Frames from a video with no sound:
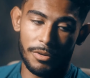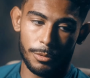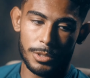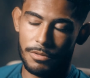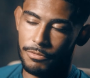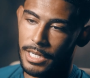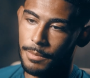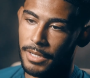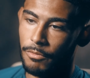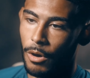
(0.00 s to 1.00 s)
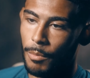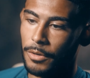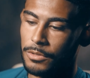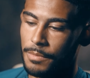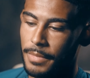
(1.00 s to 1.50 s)
brother was a really big role
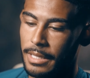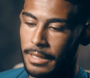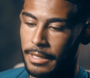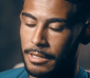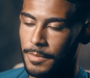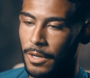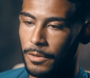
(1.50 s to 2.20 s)
model to me. He is my